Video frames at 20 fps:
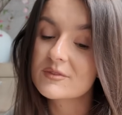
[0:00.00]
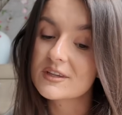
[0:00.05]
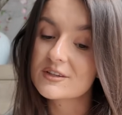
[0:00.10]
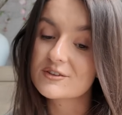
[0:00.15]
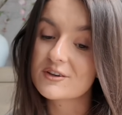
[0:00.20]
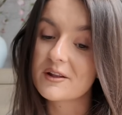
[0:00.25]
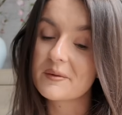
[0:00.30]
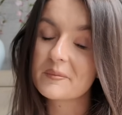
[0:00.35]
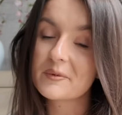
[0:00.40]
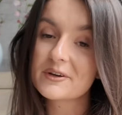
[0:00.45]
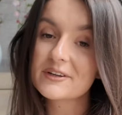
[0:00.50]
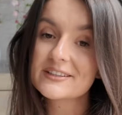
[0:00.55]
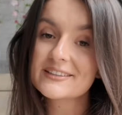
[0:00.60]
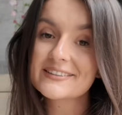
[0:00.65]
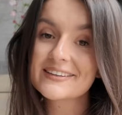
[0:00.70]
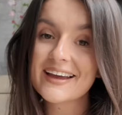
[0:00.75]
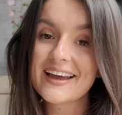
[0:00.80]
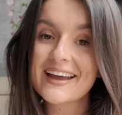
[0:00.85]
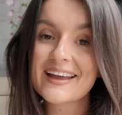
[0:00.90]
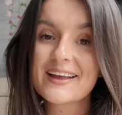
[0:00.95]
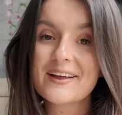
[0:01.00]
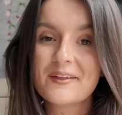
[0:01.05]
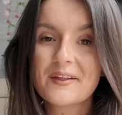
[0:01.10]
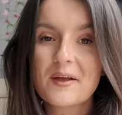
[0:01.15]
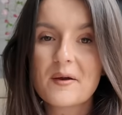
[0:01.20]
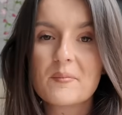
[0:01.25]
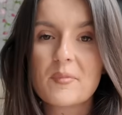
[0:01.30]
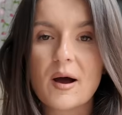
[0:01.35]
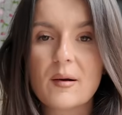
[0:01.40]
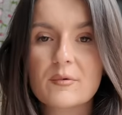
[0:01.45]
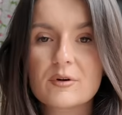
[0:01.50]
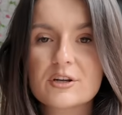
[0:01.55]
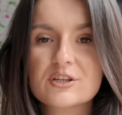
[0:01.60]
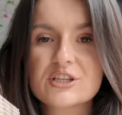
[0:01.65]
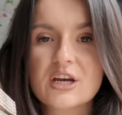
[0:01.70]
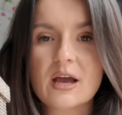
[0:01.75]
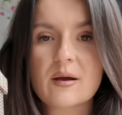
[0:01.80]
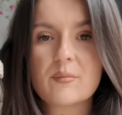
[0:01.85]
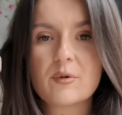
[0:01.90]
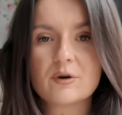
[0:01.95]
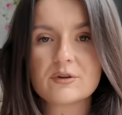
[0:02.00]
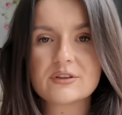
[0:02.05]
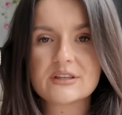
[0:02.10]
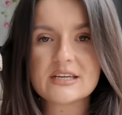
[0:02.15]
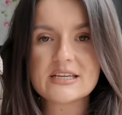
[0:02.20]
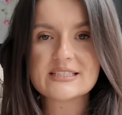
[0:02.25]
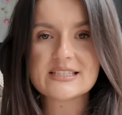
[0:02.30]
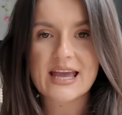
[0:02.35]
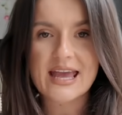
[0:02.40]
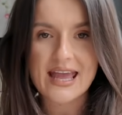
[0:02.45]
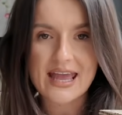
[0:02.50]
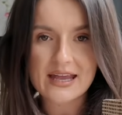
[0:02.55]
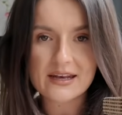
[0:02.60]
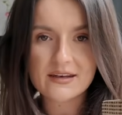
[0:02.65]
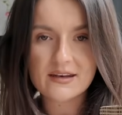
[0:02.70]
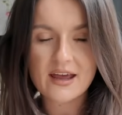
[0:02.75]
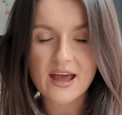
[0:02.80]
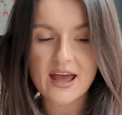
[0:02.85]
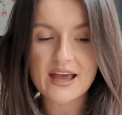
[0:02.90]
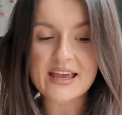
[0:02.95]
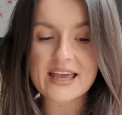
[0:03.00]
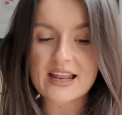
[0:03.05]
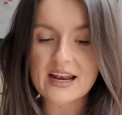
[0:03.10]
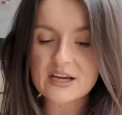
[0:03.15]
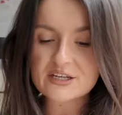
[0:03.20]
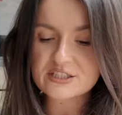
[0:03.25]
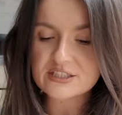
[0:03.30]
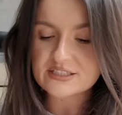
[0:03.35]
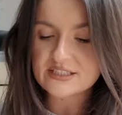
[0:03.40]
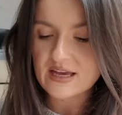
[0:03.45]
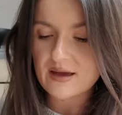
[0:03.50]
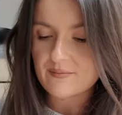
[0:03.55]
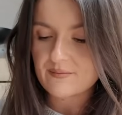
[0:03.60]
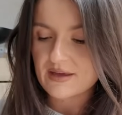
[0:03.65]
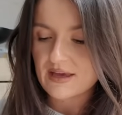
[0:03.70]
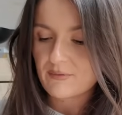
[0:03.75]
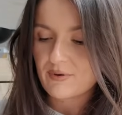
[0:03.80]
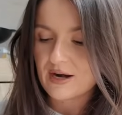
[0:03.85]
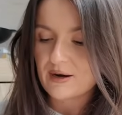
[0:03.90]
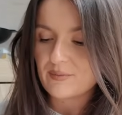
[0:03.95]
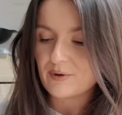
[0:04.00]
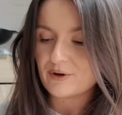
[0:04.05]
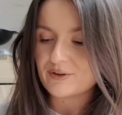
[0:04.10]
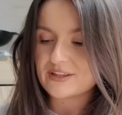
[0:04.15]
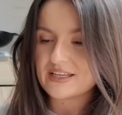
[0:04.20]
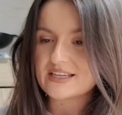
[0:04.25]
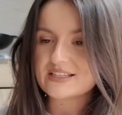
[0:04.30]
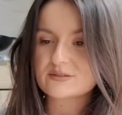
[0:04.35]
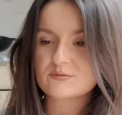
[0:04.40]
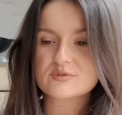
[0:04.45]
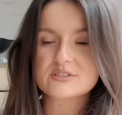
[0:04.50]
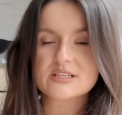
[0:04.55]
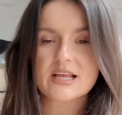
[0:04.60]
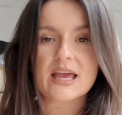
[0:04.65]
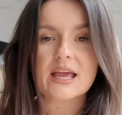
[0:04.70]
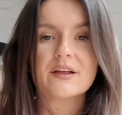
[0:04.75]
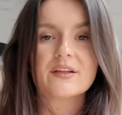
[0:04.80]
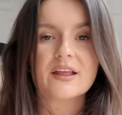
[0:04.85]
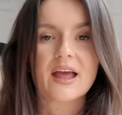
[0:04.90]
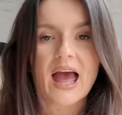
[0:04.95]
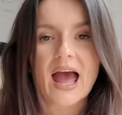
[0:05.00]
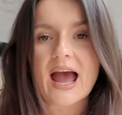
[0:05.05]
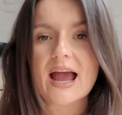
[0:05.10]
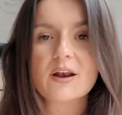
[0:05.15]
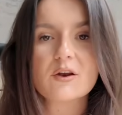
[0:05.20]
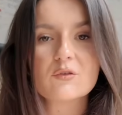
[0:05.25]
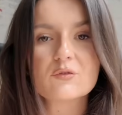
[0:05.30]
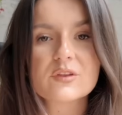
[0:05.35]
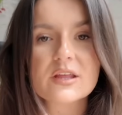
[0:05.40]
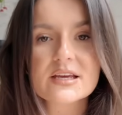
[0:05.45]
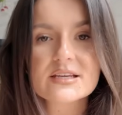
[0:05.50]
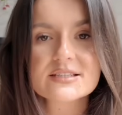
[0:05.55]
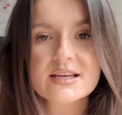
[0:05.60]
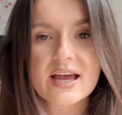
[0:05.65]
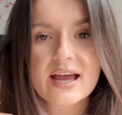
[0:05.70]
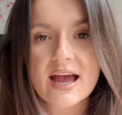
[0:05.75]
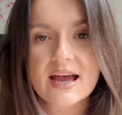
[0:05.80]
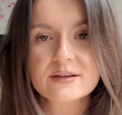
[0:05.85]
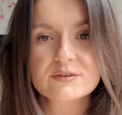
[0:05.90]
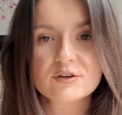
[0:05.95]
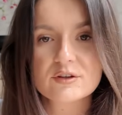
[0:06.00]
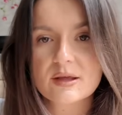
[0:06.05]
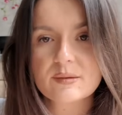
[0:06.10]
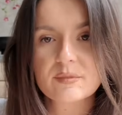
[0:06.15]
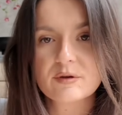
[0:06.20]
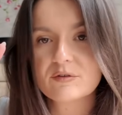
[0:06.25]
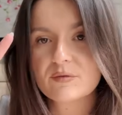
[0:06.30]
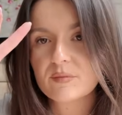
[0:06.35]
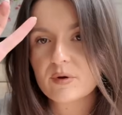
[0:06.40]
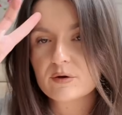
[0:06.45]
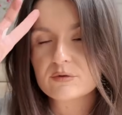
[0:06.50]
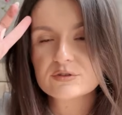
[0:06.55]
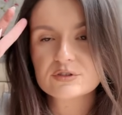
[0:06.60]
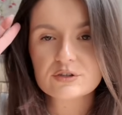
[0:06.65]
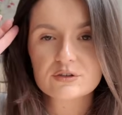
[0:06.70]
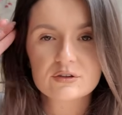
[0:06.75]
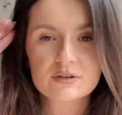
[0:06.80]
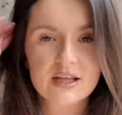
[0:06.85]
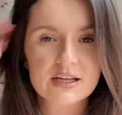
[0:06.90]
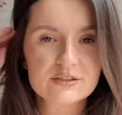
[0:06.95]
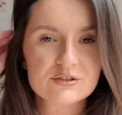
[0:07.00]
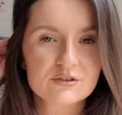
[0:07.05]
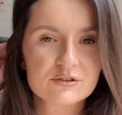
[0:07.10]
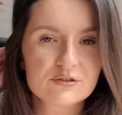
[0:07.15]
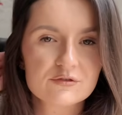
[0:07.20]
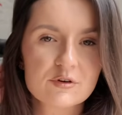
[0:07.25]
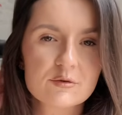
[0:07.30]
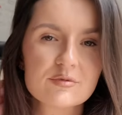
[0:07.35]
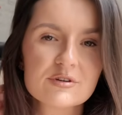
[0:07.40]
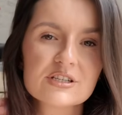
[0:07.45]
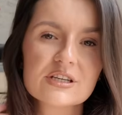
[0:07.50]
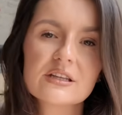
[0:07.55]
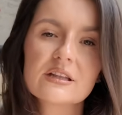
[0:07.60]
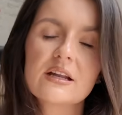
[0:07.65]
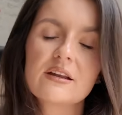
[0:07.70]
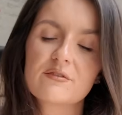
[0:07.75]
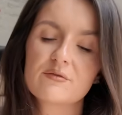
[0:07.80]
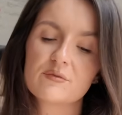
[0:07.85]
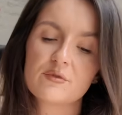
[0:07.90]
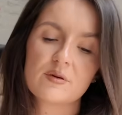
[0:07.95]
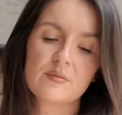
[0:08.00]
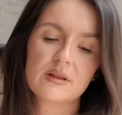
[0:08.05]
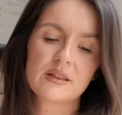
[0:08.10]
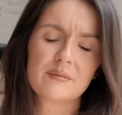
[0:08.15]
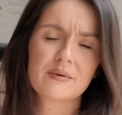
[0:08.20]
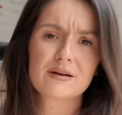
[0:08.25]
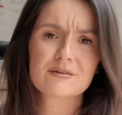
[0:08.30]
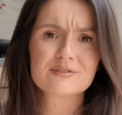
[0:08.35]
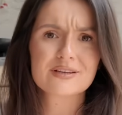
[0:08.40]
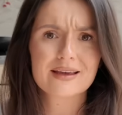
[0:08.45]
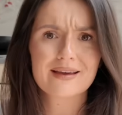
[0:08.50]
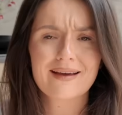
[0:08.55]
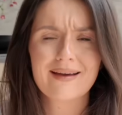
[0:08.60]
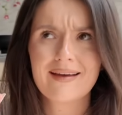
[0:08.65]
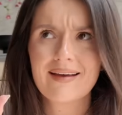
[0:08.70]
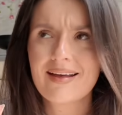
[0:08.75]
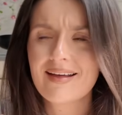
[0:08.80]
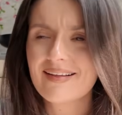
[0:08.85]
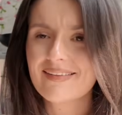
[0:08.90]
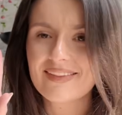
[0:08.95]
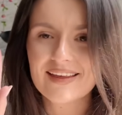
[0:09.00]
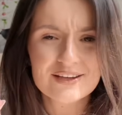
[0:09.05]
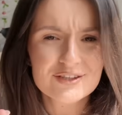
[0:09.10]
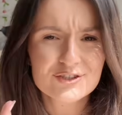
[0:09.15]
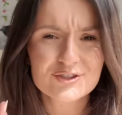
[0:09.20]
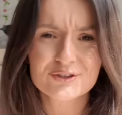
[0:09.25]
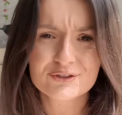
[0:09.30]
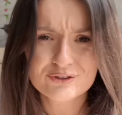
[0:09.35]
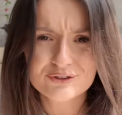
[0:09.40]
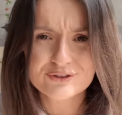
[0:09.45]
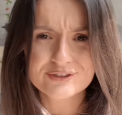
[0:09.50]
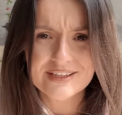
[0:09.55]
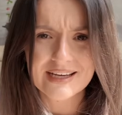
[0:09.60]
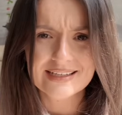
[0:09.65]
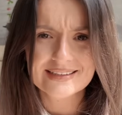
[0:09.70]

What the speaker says: That's all I'm going to say. But I'm going to checkerboard these in. A girl actually DM'd me when I bought these and was like, I love this. I hide all like my remotes and all that sort of rubbish in the living room in them. And I was like, that is such a good